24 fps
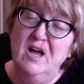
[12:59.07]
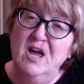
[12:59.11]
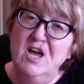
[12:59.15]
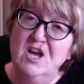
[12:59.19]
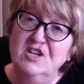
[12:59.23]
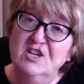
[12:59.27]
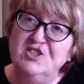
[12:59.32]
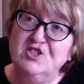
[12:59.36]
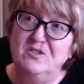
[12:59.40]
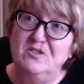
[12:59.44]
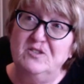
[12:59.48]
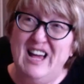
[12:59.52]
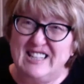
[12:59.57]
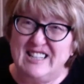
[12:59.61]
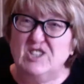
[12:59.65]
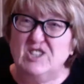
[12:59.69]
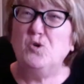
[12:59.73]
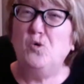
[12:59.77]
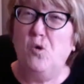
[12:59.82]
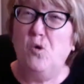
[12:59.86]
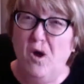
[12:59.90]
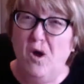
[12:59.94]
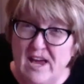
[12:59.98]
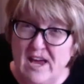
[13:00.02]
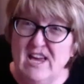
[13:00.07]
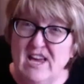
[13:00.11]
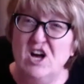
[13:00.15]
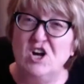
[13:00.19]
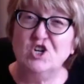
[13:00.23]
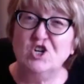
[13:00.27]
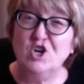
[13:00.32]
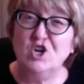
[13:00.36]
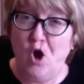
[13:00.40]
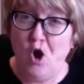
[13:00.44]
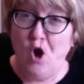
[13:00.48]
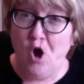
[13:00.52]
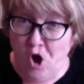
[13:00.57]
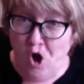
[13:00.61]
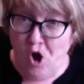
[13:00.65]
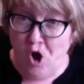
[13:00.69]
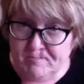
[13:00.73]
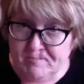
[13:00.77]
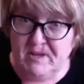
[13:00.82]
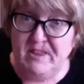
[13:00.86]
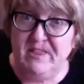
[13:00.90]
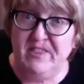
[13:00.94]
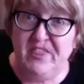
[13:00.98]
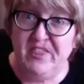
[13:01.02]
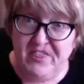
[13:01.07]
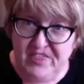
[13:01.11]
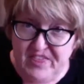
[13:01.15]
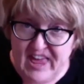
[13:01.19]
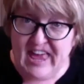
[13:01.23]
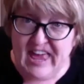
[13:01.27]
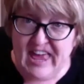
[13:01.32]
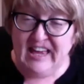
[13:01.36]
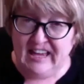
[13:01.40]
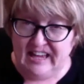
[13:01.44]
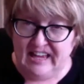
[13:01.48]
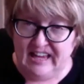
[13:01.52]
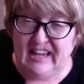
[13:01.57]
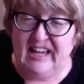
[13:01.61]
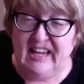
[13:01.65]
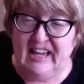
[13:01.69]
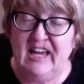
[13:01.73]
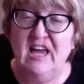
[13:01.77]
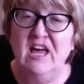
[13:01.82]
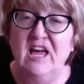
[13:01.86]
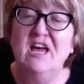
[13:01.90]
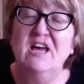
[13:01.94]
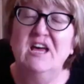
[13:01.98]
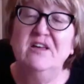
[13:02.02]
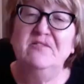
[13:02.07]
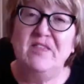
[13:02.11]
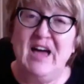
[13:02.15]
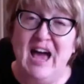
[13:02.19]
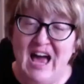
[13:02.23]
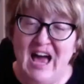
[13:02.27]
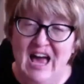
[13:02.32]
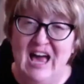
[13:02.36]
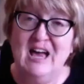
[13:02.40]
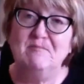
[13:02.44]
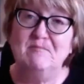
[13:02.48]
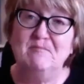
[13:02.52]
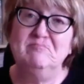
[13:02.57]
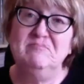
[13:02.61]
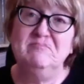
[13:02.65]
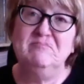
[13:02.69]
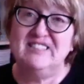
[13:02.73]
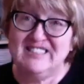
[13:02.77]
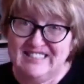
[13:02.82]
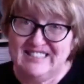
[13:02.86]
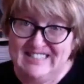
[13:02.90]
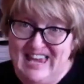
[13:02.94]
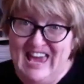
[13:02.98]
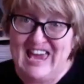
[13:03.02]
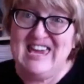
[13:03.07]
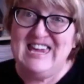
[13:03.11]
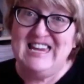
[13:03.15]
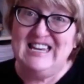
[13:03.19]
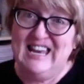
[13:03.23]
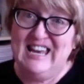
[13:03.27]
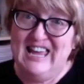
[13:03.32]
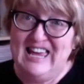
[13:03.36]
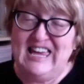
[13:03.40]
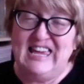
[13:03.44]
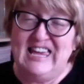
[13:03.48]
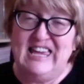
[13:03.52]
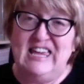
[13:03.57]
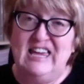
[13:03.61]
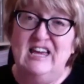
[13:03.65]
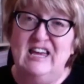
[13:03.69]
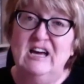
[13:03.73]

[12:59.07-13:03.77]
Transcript: So that's quite a common thing that happens daily